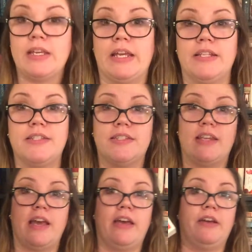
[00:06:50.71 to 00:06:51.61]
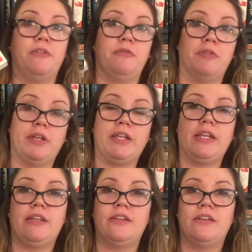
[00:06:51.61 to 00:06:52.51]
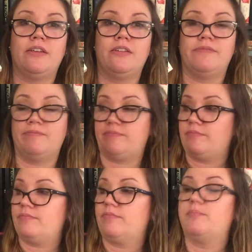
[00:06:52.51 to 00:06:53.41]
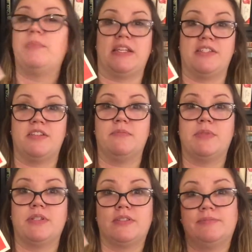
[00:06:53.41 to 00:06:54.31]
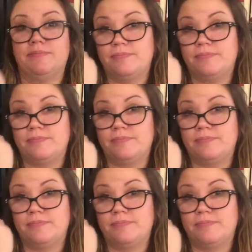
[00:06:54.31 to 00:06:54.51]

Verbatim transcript: It's a really messed up book.